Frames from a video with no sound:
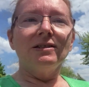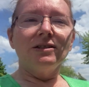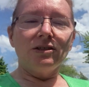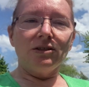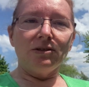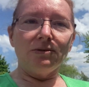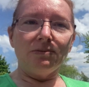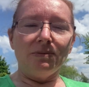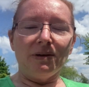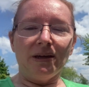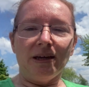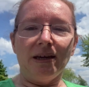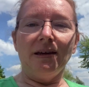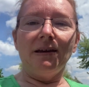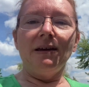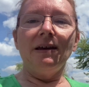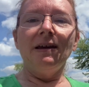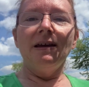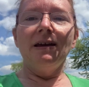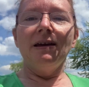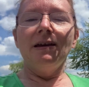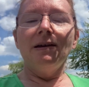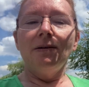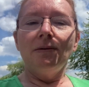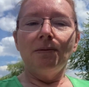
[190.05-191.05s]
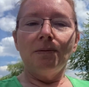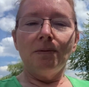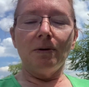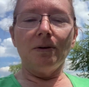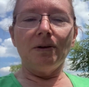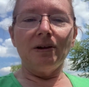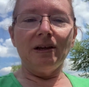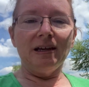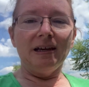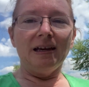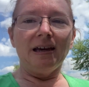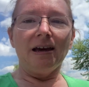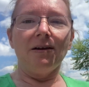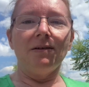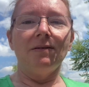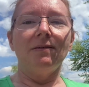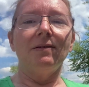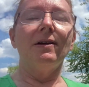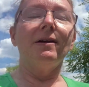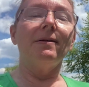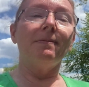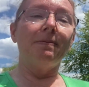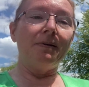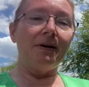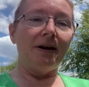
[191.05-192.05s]
to make working out
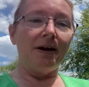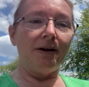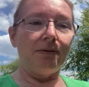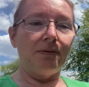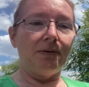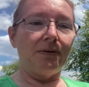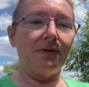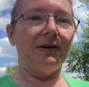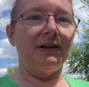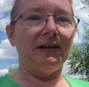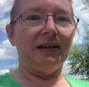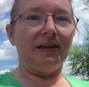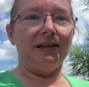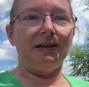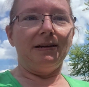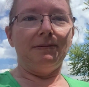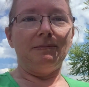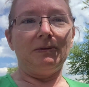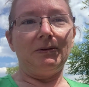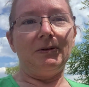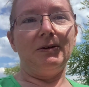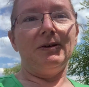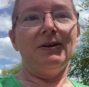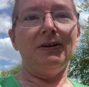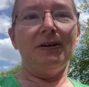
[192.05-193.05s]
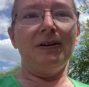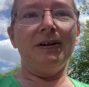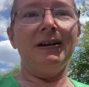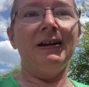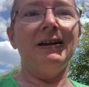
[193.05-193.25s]
a priority anymore.